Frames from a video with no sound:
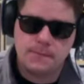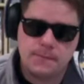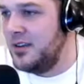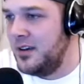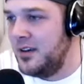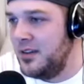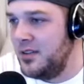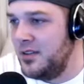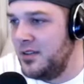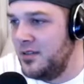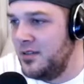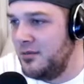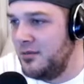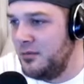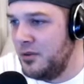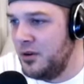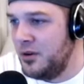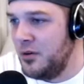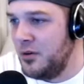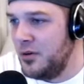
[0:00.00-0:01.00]
death
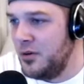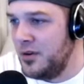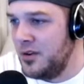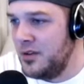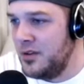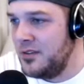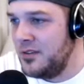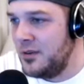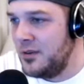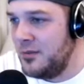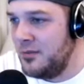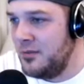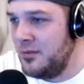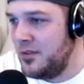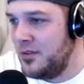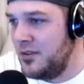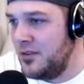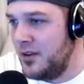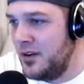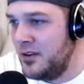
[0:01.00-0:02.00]
recording,
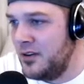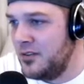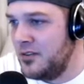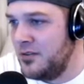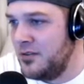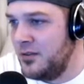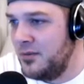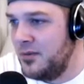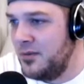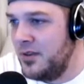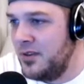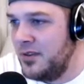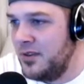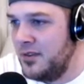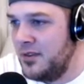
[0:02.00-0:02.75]
some songs from